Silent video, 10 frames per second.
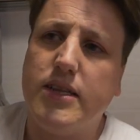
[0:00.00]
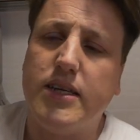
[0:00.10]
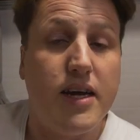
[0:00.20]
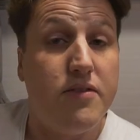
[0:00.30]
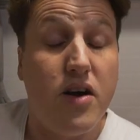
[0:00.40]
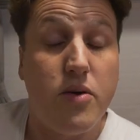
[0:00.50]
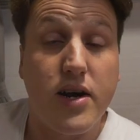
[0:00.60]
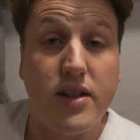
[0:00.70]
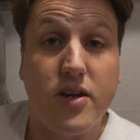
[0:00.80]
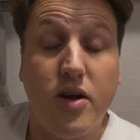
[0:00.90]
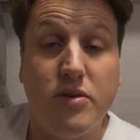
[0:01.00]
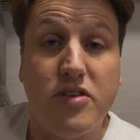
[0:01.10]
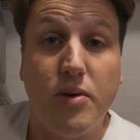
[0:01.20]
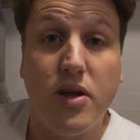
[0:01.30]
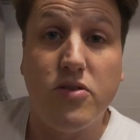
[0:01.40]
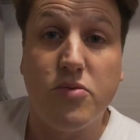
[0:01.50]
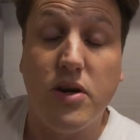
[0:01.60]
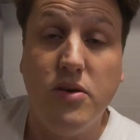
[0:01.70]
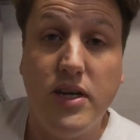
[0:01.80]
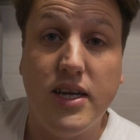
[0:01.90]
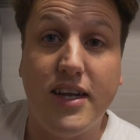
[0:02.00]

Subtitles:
then fire away in the comments below as well,